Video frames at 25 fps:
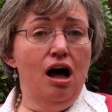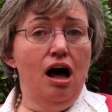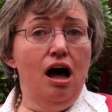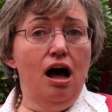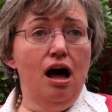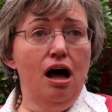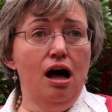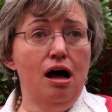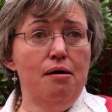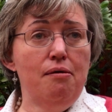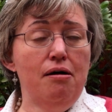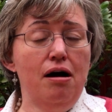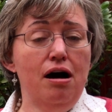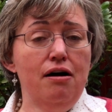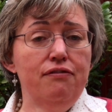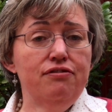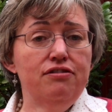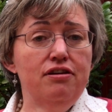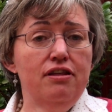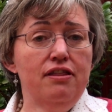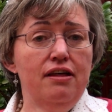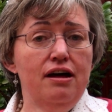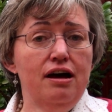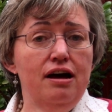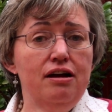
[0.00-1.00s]
Uh,
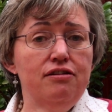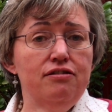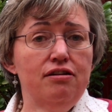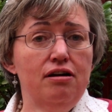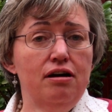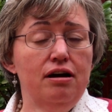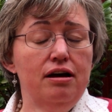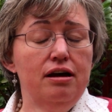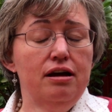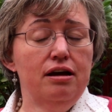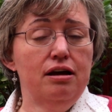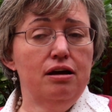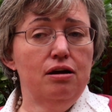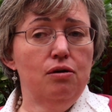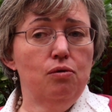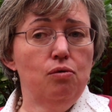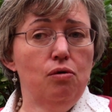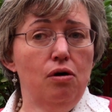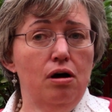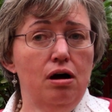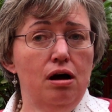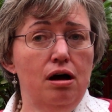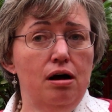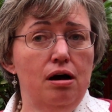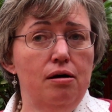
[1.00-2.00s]
after that, I
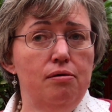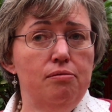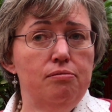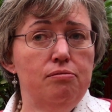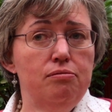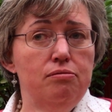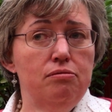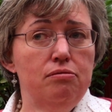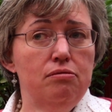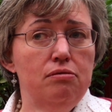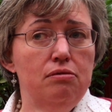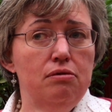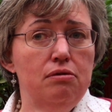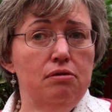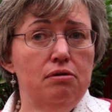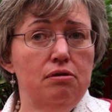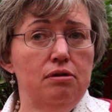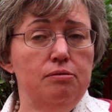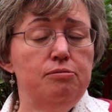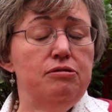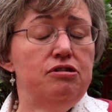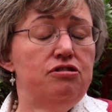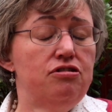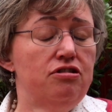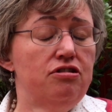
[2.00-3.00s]
um,
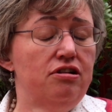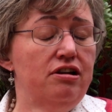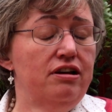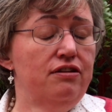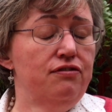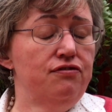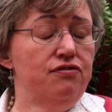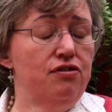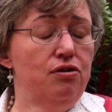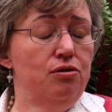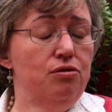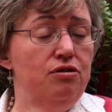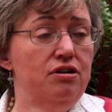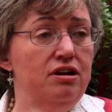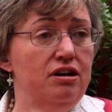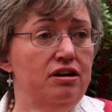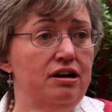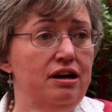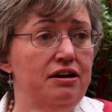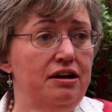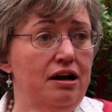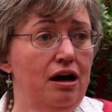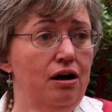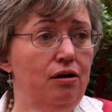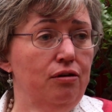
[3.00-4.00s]
immediately phoned
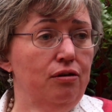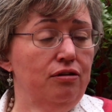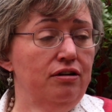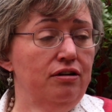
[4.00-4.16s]
the dial